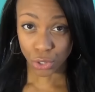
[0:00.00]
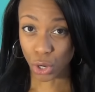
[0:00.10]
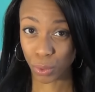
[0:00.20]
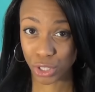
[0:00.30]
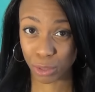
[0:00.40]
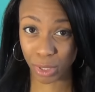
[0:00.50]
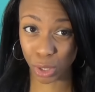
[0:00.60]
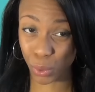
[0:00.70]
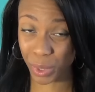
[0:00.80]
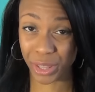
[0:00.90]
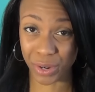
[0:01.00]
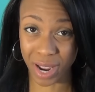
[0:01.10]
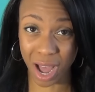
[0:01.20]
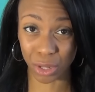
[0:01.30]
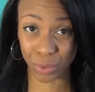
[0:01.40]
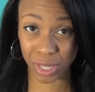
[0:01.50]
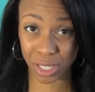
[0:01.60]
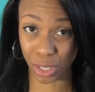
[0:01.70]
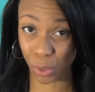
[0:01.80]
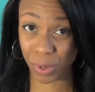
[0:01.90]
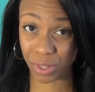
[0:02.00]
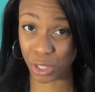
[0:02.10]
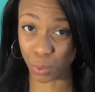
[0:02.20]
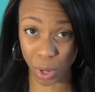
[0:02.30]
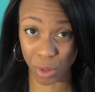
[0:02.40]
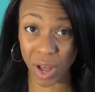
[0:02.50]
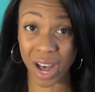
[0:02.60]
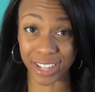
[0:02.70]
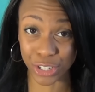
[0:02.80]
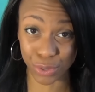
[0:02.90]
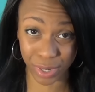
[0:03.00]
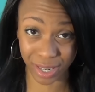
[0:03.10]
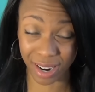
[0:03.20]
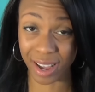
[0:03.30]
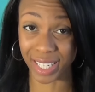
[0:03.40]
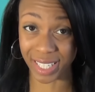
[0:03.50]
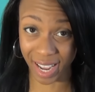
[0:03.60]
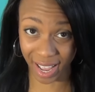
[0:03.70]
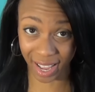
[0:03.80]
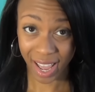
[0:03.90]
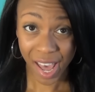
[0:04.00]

No one should be lowering their calories lower than 1200 a day.